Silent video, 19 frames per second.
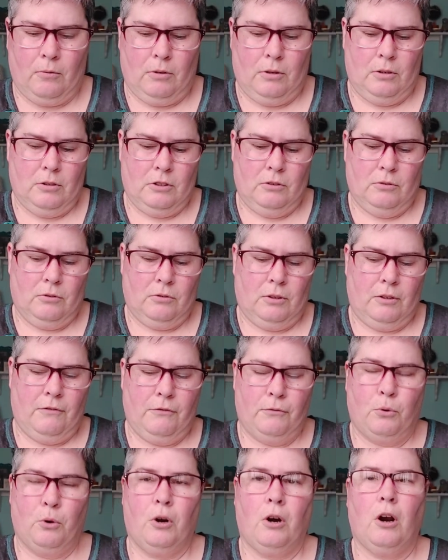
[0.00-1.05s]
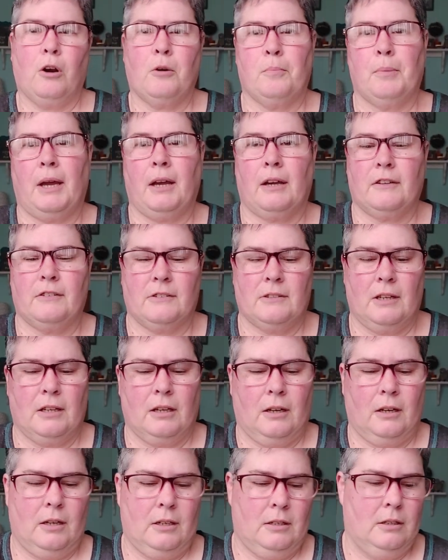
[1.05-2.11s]
one, two, three, four hardbacks. I
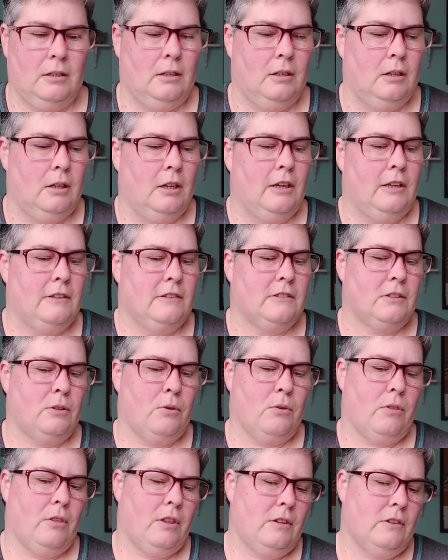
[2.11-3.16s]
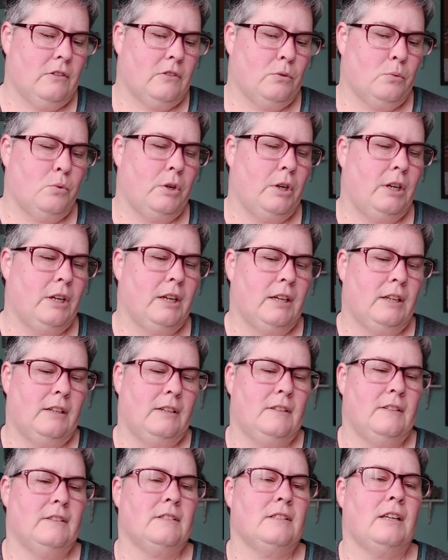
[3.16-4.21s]
got it. So this one
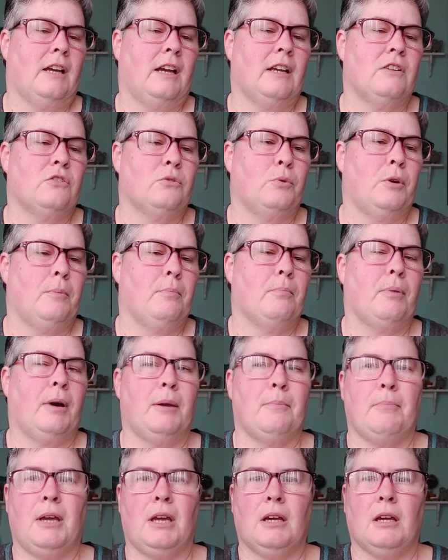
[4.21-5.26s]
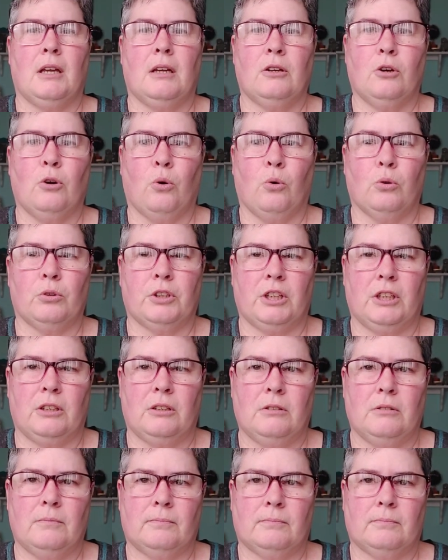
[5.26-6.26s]
is Night Swim by Megan Goldin.